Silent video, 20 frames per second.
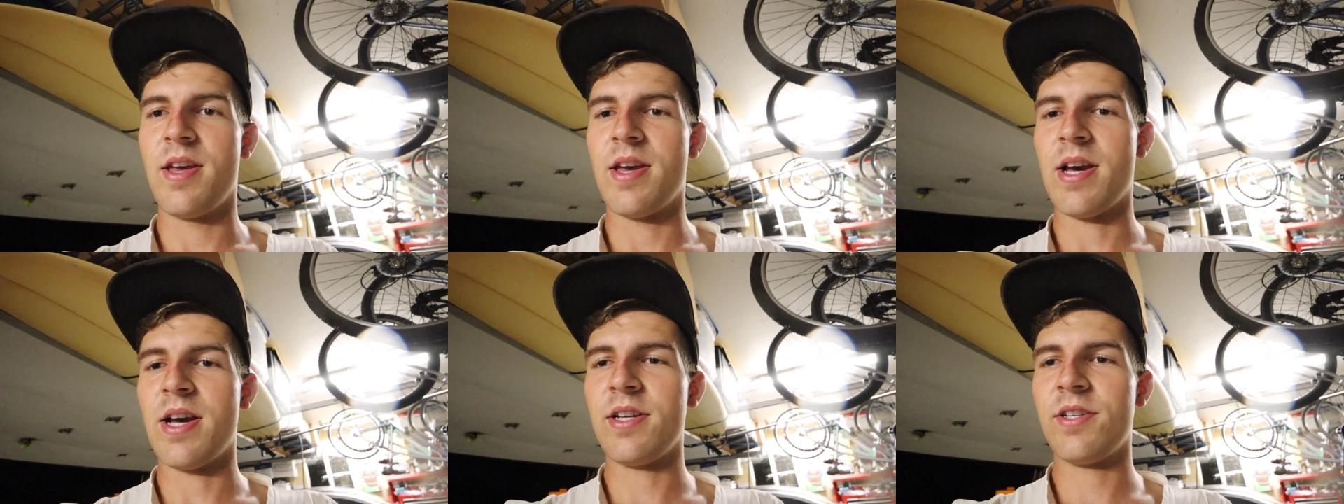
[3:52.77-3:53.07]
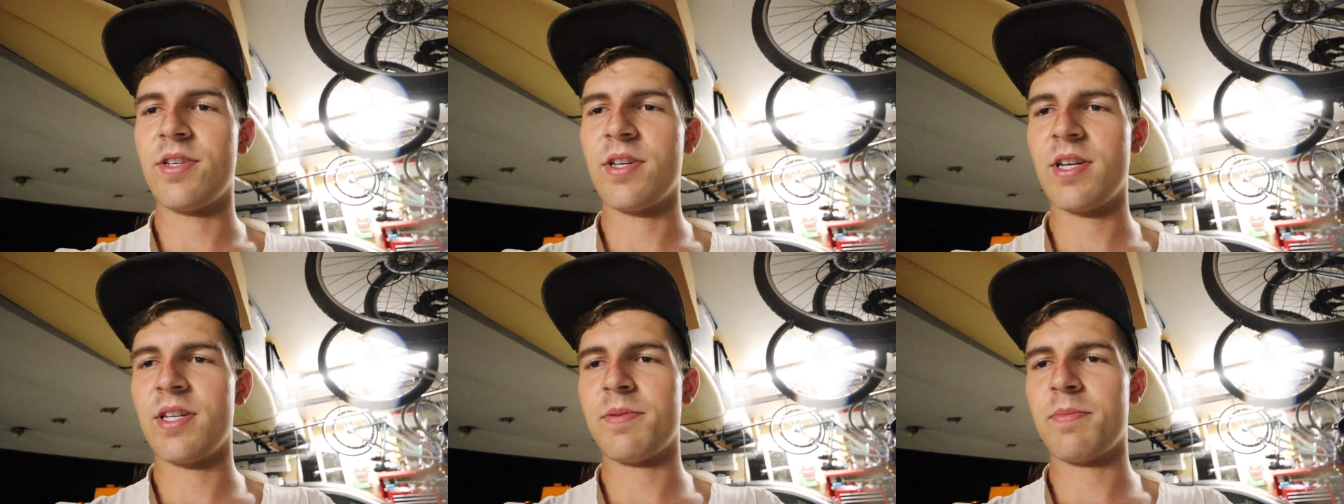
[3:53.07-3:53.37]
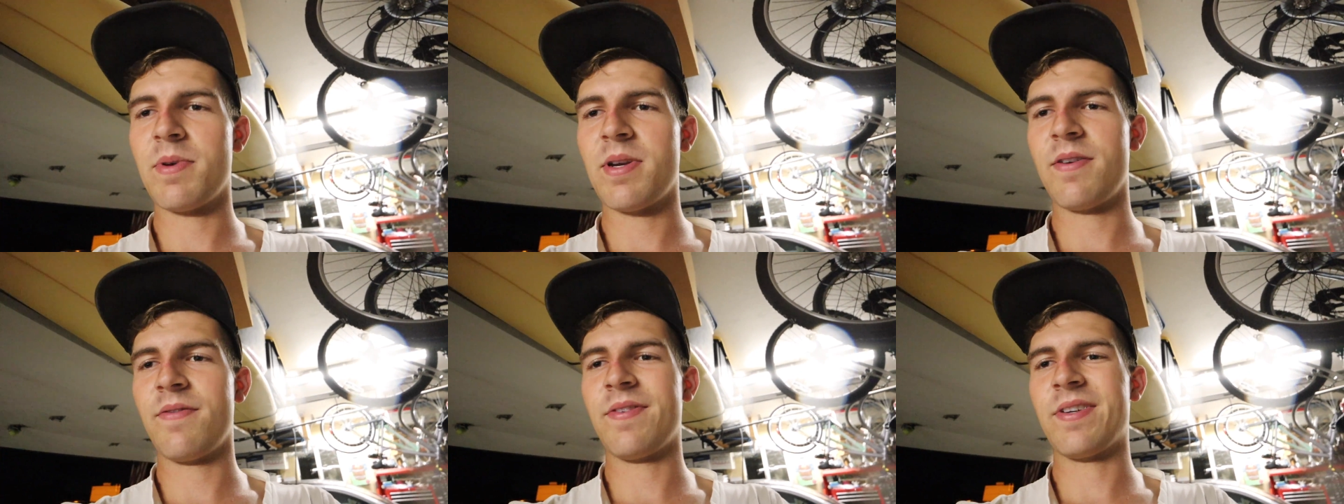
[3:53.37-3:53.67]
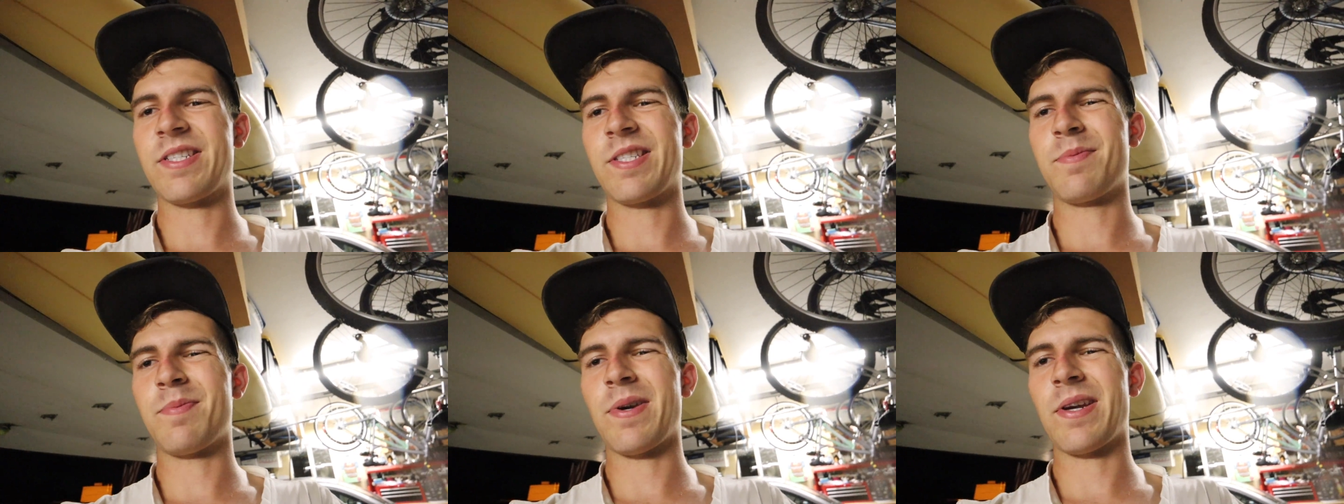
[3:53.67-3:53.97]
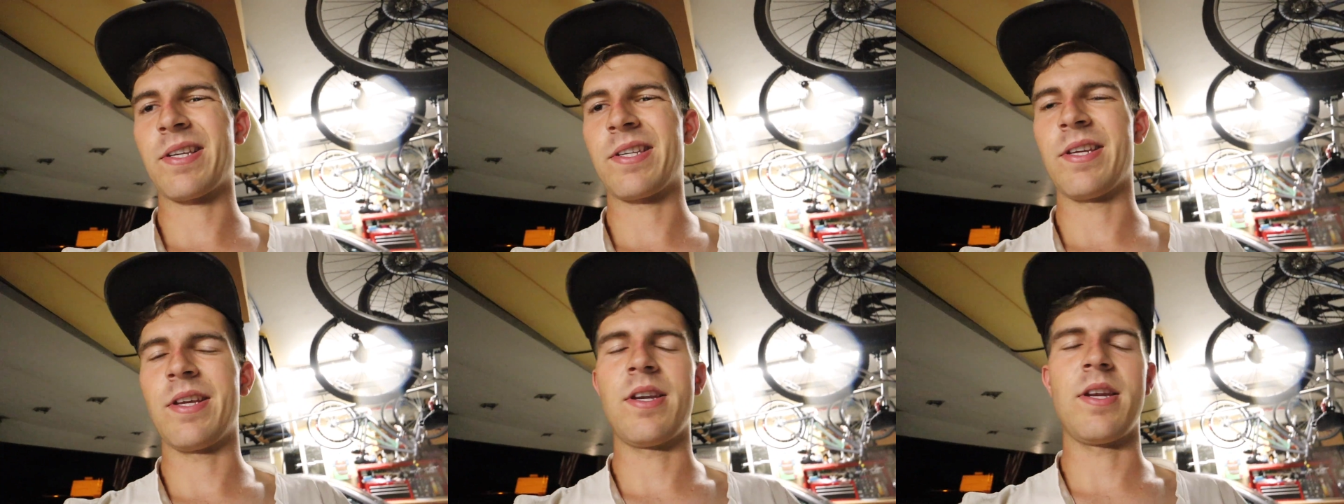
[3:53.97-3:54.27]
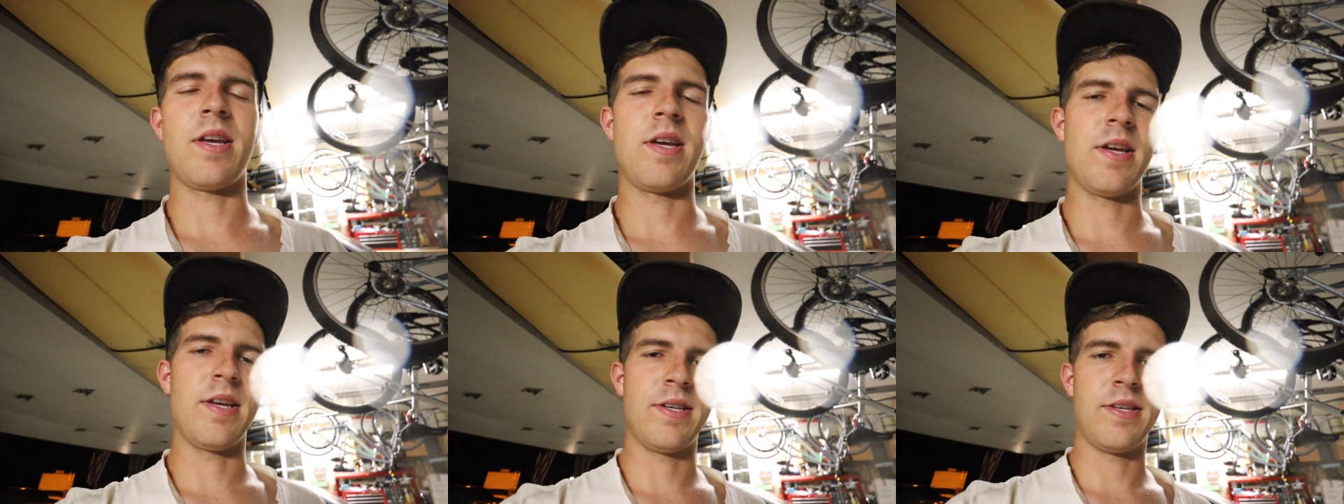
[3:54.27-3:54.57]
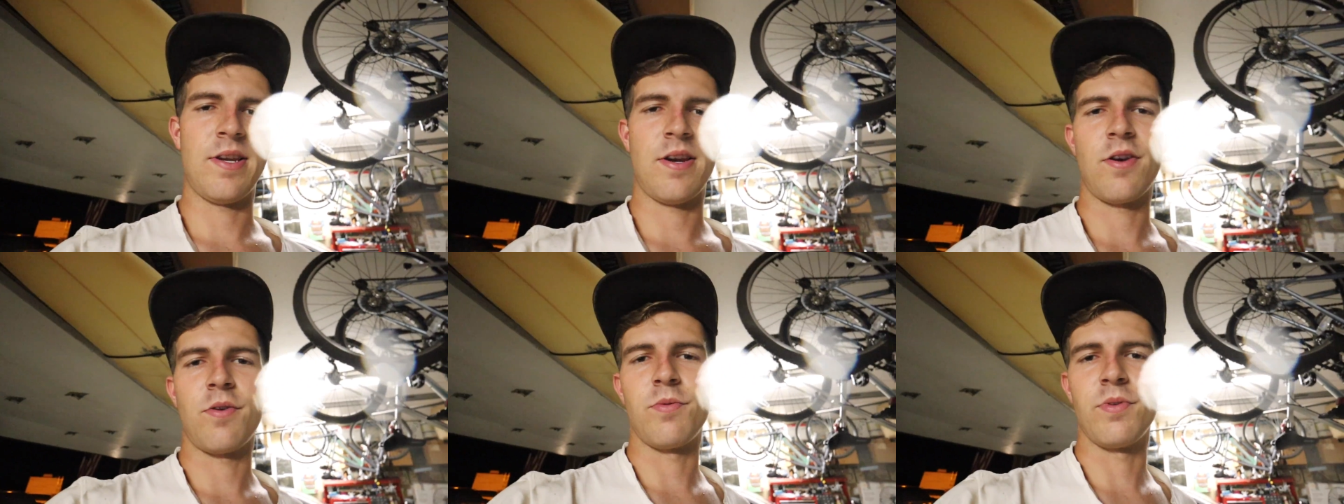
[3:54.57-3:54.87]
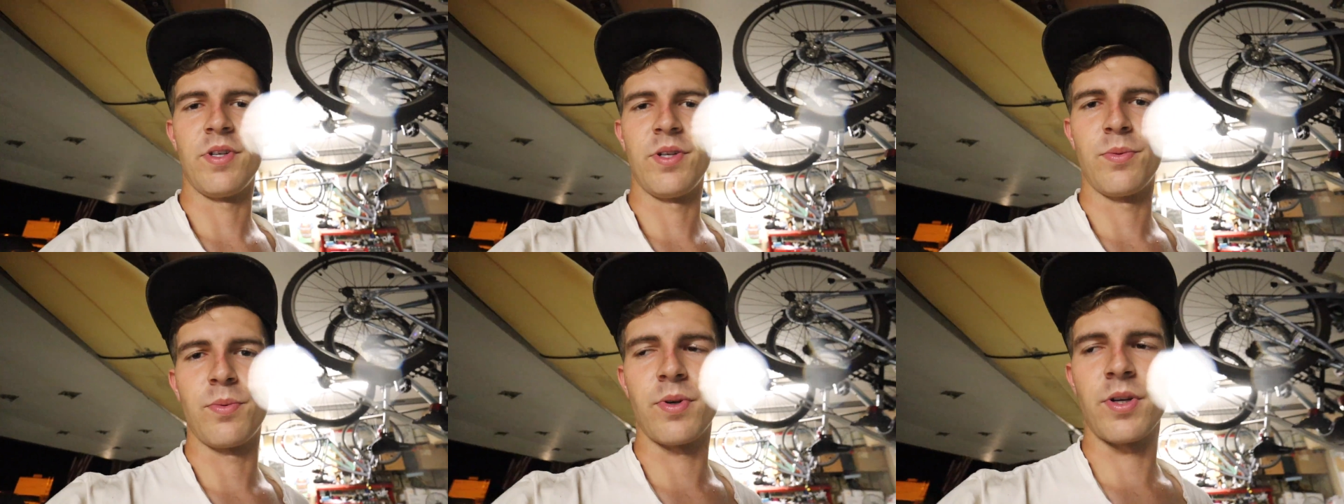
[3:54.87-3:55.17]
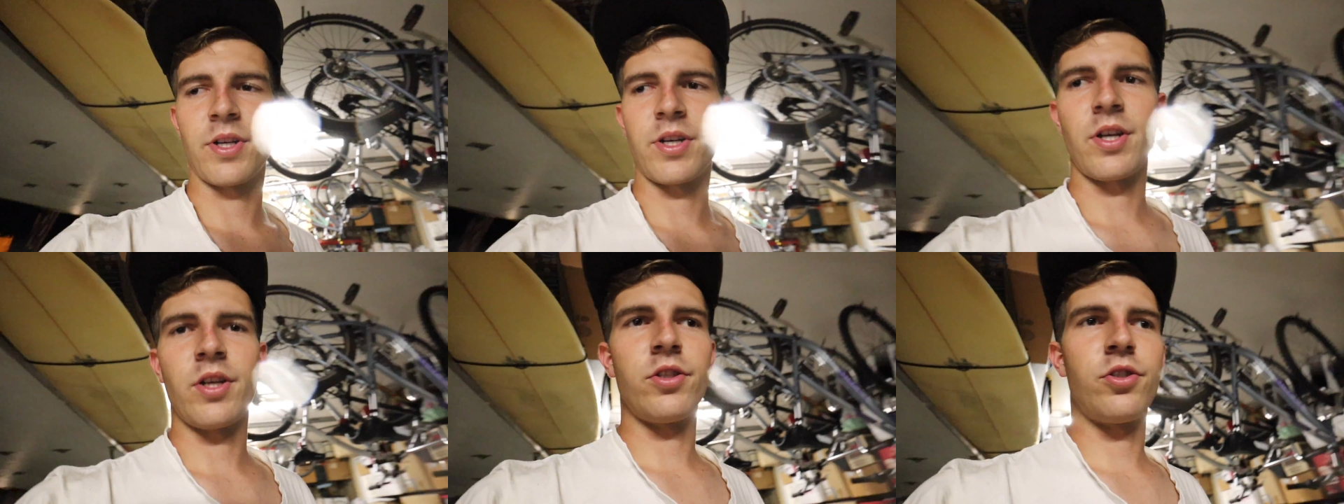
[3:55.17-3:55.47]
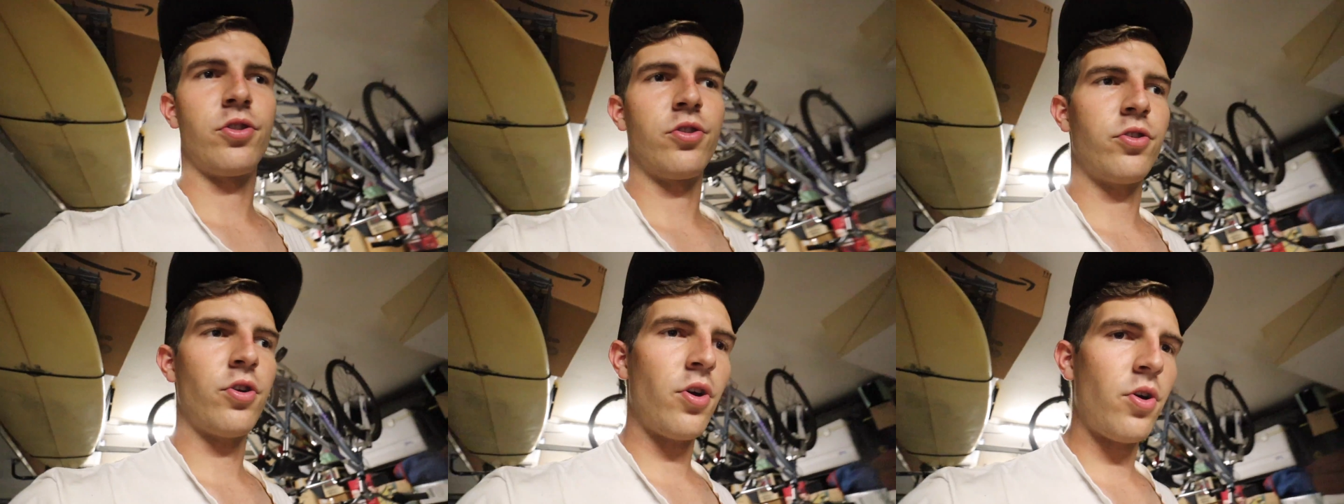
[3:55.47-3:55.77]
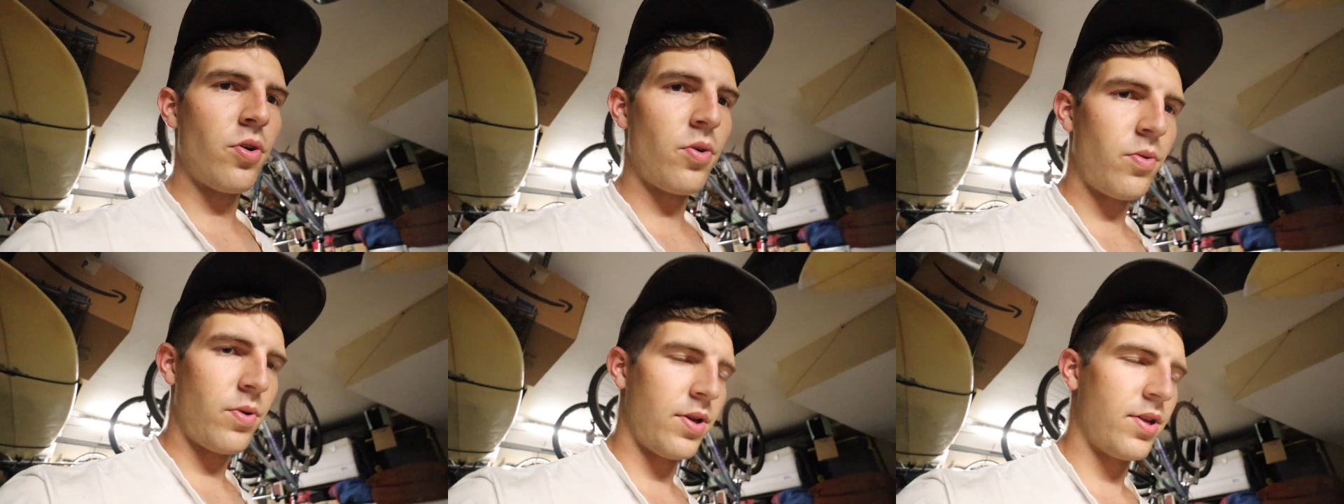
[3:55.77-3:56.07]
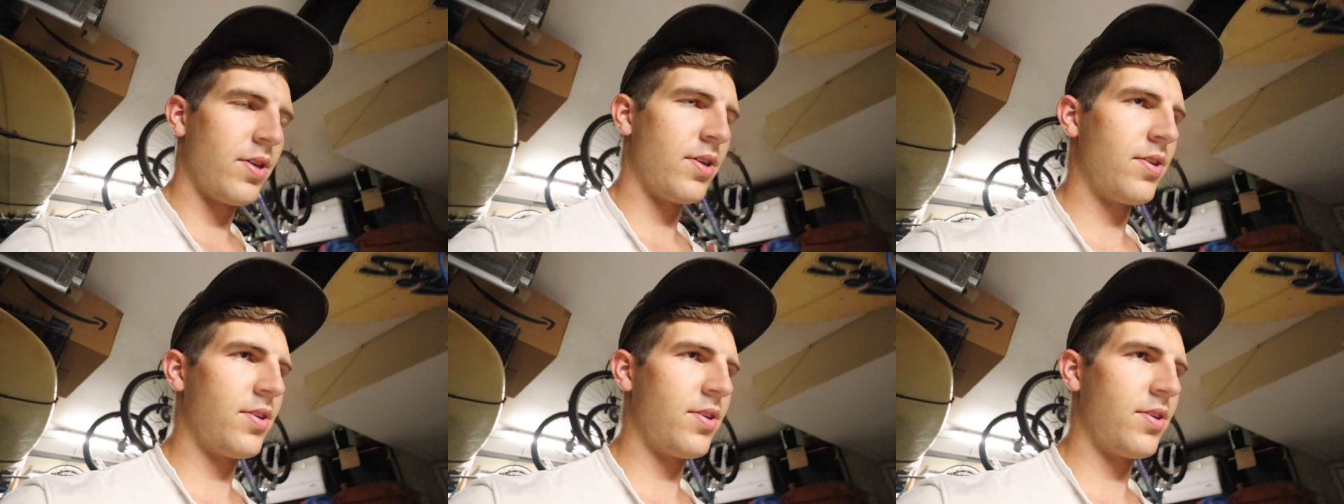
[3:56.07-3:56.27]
as you guys might have expected, it didn't really work. So,